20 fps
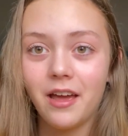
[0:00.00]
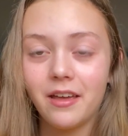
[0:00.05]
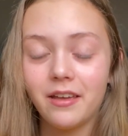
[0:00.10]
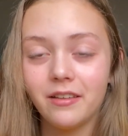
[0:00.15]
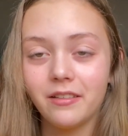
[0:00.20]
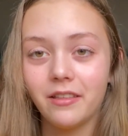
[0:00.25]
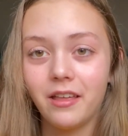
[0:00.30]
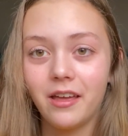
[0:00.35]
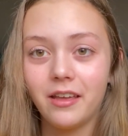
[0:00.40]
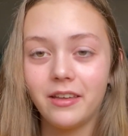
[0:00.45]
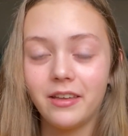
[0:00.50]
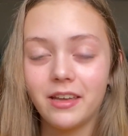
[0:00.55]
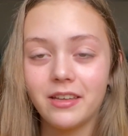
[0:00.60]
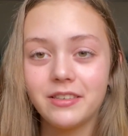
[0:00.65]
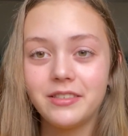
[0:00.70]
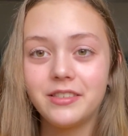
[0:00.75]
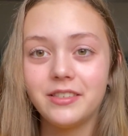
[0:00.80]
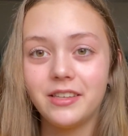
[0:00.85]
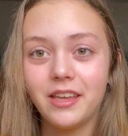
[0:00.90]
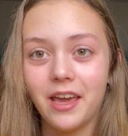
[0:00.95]
I like
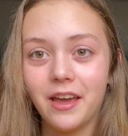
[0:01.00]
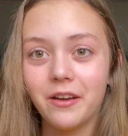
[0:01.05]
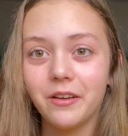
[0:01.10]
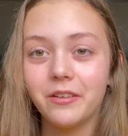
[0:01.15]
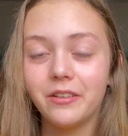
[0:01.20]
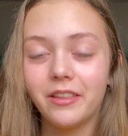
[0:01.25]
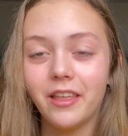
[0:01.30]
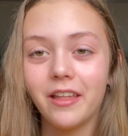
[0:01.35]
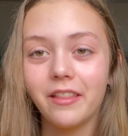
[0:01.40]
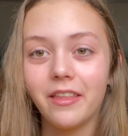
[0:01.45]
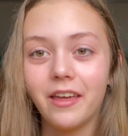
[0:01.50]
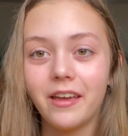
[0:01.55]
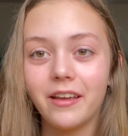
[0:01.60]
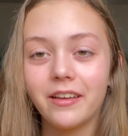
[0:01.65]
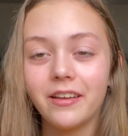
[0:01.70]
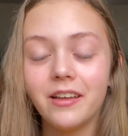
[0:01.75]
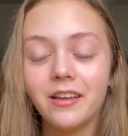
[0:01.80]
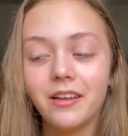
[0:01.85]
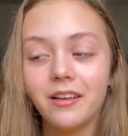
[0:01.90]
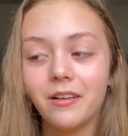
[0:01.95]
get scared that
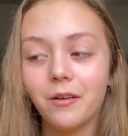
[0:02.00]
like,